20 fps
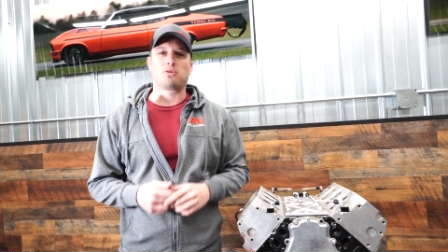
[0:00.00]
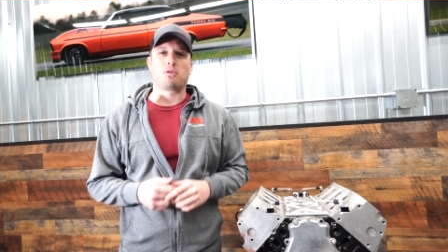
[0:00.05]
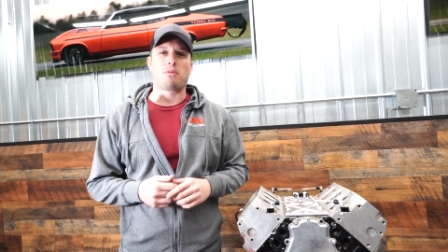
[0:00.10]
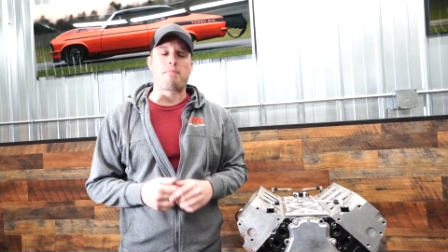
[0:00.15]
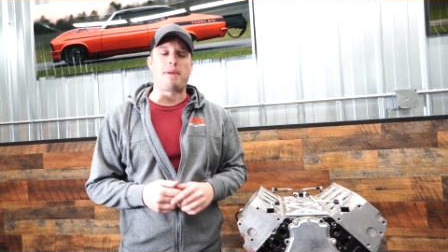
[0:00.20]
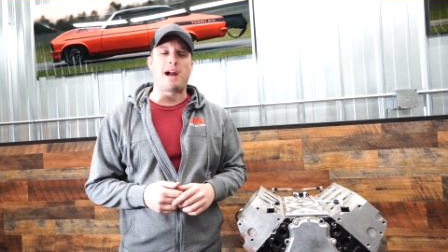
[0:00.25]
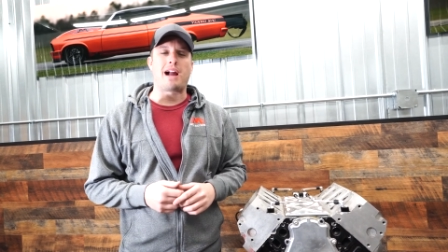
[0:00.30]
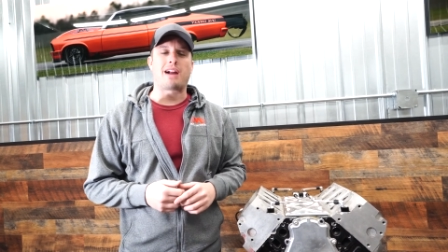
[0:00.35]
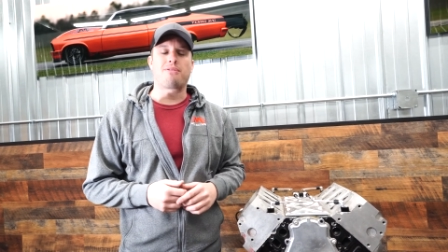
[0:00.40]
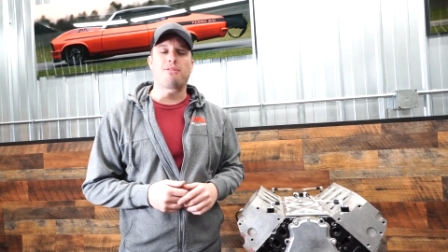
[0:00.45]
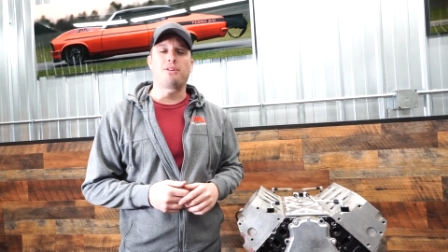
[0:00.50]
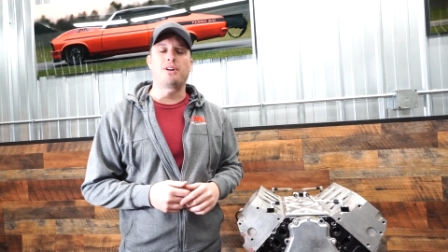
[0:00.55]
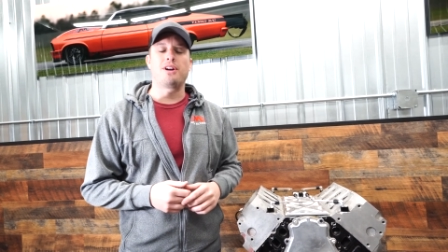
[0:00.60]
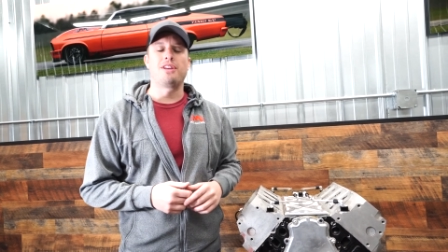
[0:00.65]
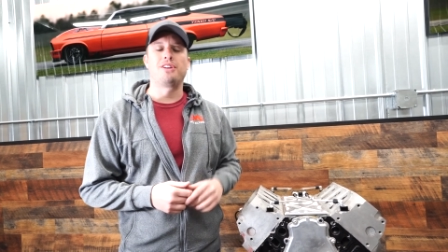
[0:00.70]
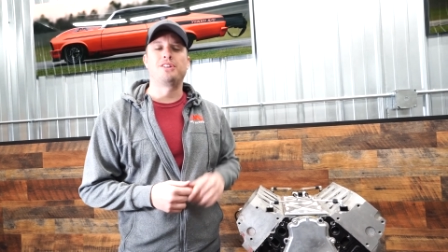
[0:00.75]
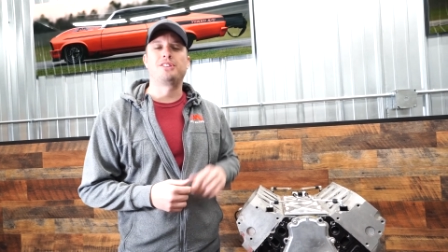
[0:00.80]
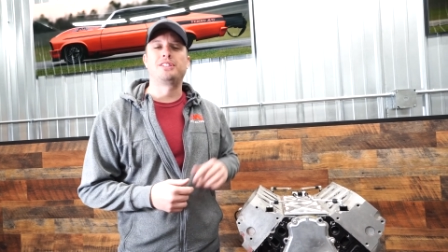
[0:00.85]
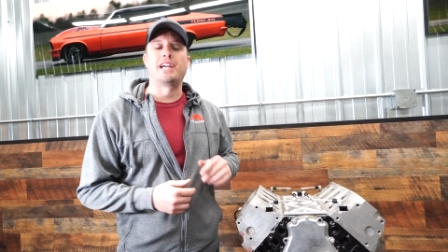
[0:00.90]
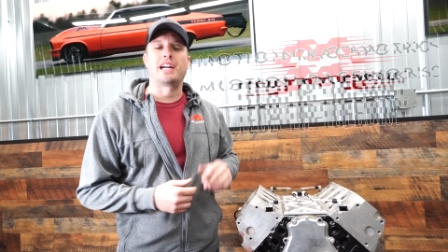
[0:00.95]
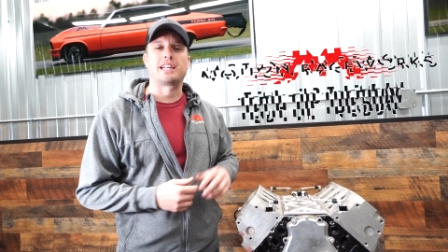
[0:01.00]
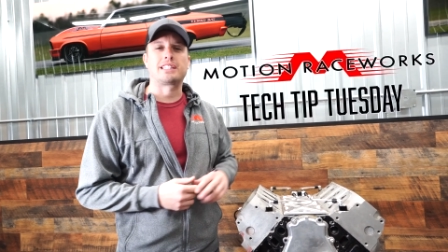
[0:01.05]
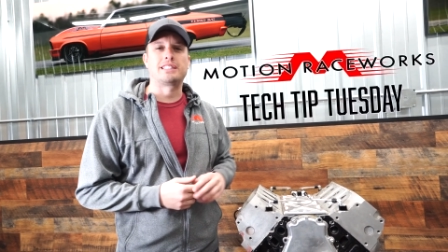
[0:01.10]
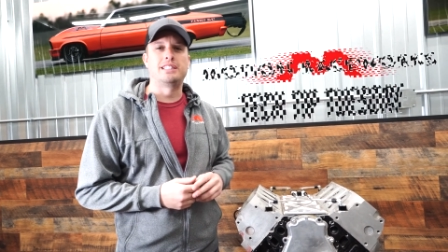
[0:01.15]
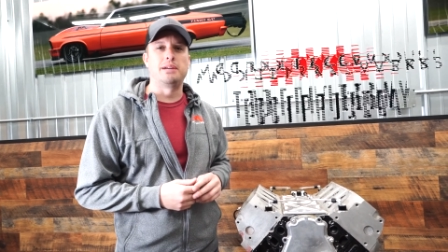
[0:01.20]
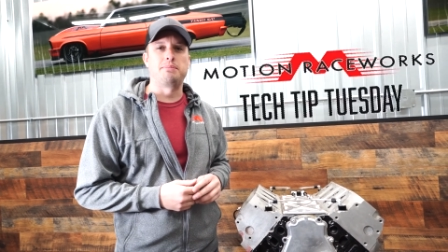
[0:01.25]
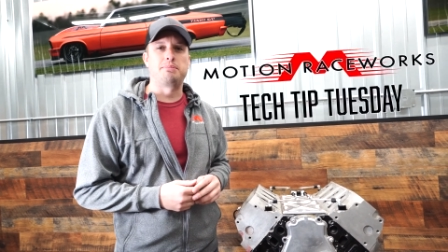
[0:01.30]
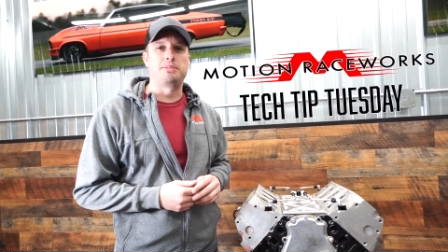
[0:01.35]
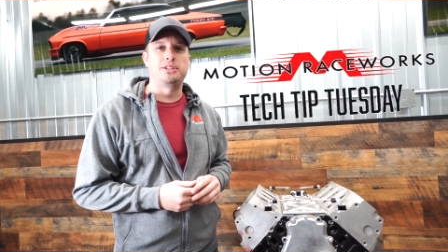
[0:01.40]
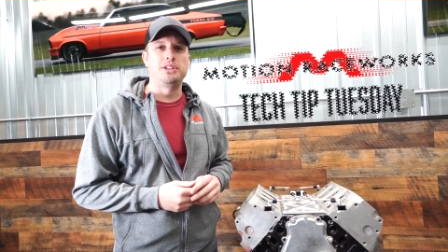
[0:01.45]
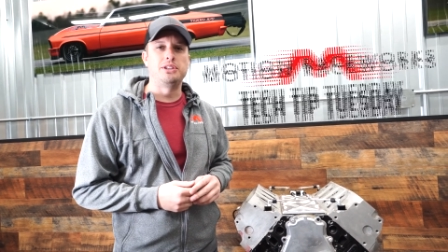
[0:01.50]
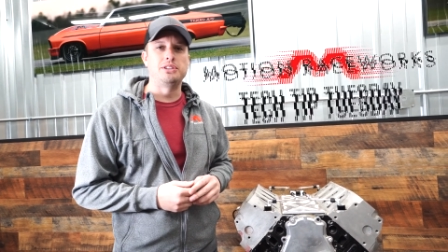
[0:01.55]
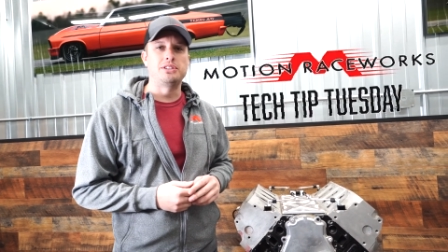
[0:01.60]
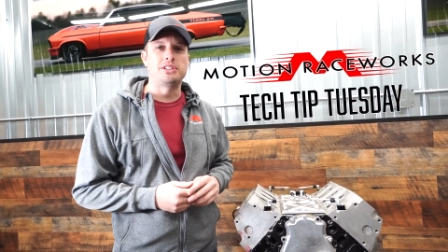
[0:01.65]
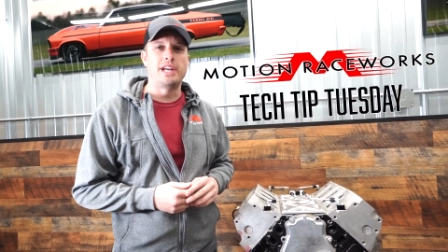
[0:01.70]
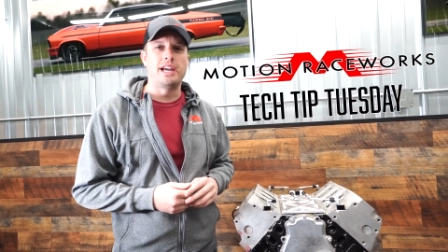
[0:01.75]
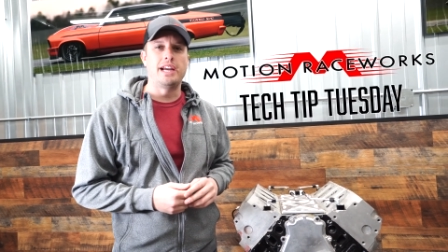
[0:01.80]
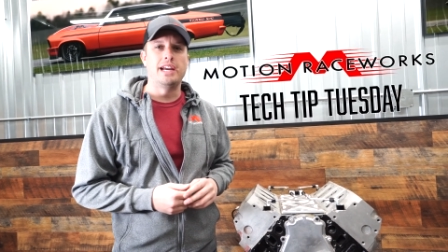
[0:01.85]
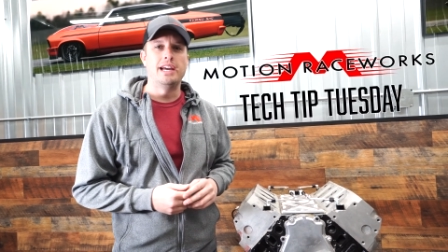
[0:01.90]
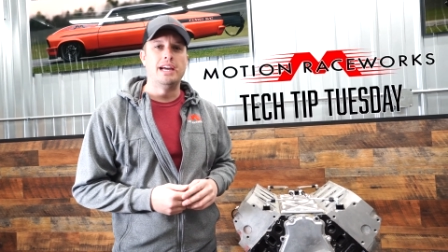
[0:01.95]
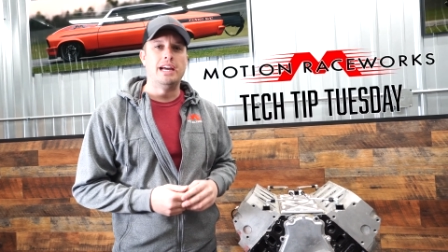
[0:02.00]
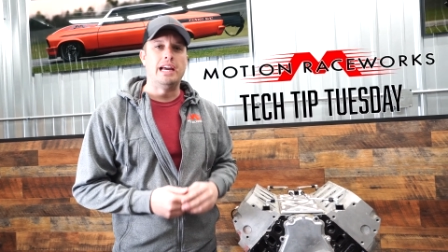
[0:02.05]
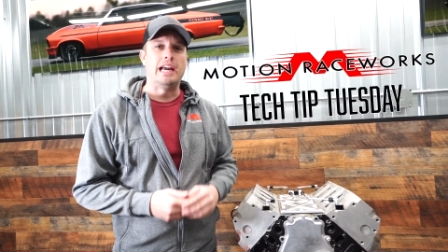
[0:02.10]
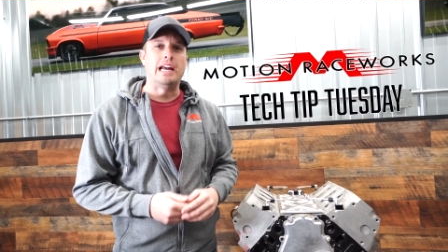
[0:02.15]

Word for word: We're back for another Tech Tip Tuesday,